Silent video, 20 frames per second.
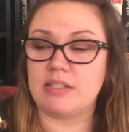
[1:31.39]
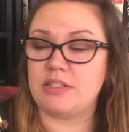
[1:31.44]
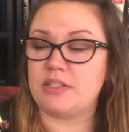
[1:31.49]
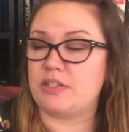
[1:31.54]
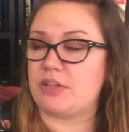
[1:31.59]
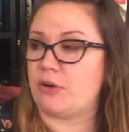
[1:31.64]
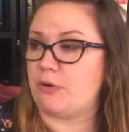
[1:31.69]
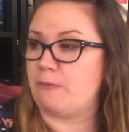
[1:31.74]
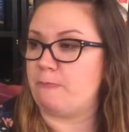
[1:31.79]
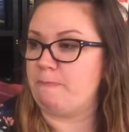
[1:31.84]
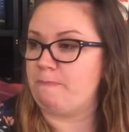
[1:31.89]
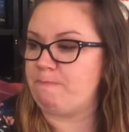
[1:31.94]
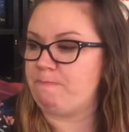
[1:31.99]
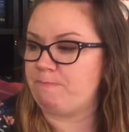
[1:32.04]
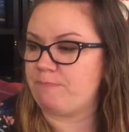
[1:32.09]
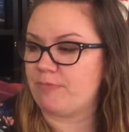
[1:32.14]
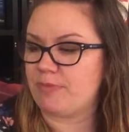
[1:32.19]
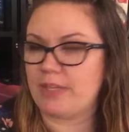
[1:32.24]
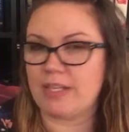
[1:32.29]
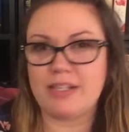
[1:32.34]
So
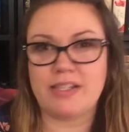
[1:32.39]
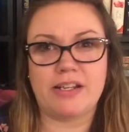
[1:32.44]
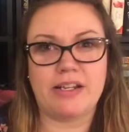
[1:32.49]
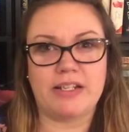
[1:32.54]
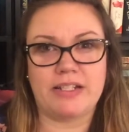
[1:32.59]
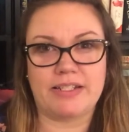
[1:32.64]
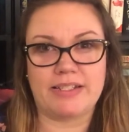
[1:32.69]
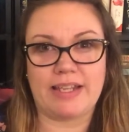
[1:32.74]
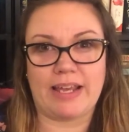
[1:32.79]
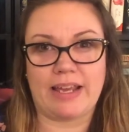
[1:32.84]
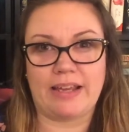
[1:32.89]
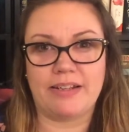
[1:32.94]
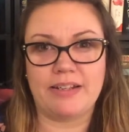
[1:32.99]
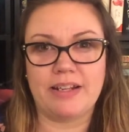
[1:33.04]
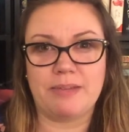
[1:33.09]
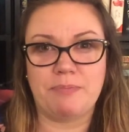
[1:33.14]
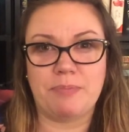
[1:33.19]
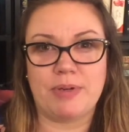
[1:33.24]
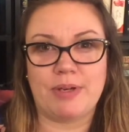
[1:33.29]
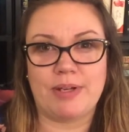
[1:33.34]
that's kind of
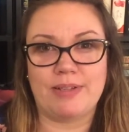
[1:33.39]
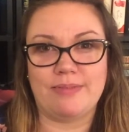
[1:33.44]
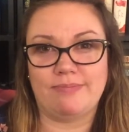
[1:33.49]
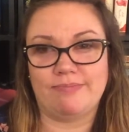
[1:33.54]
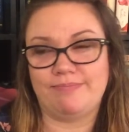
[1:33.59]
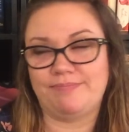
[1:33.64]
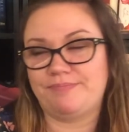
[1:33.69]
sad, but